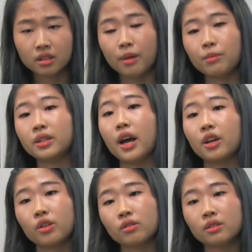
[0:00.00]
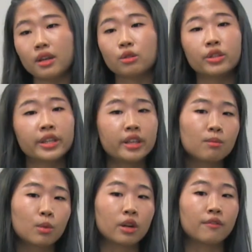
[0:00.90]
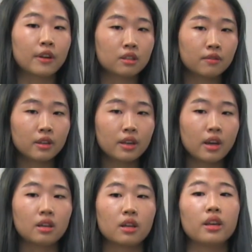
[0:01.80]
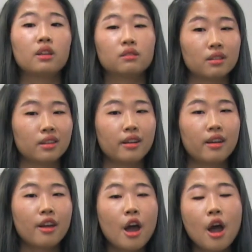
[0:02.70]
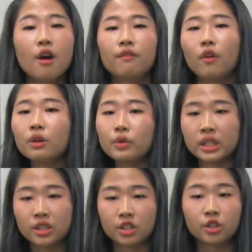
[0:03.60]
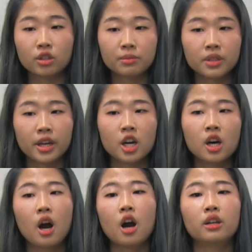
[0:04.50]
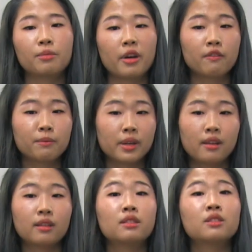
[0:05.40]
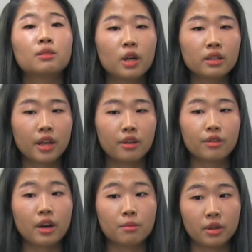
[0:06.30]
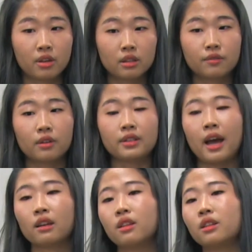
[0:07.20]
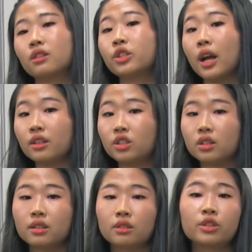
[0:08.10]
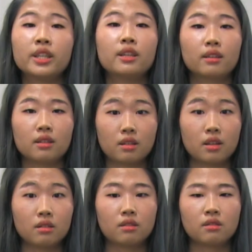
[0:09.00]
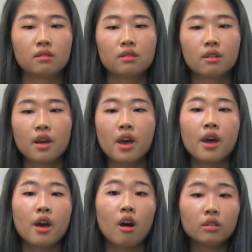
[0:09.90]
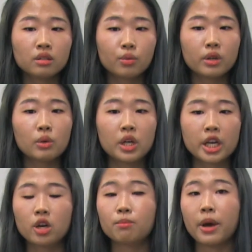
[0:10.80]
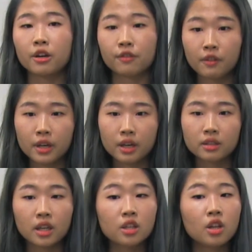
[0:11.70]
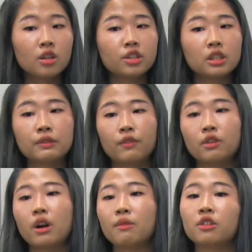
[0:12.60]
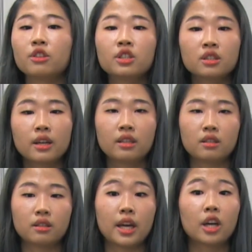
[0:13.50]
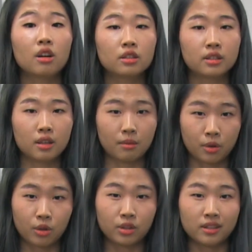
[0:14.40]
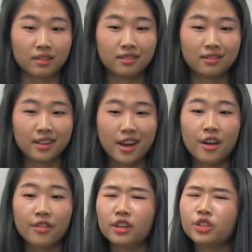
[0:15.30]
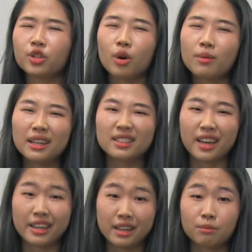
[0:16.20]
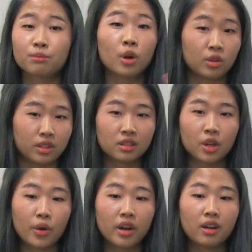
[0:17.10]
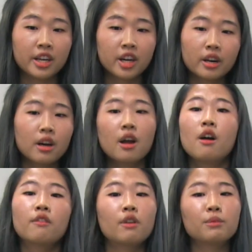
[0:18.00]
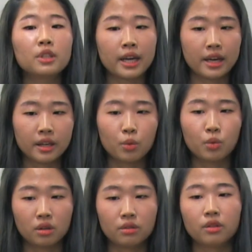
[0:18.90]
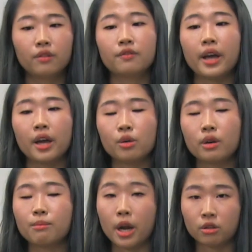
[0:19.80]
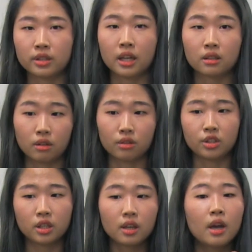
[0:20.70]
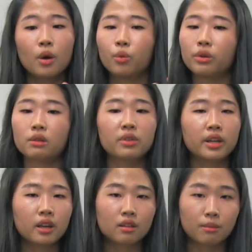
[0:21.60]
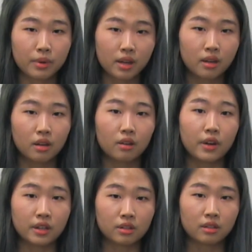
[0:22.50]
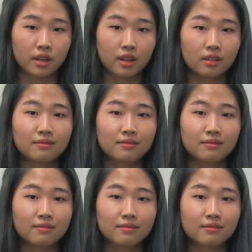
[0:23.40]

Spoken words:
can be diagnosed and treated more effectively and easily. 4 research groups here are developing smart nanotherapeutics for tackling the challenges in treating diseases. Also, we are working on microfluidic technologies for revolutionizing diagnostic approaches. There are so many exciting projects going on here. From the tiny world of nano and microtechnology, we are bringing the big innovation here.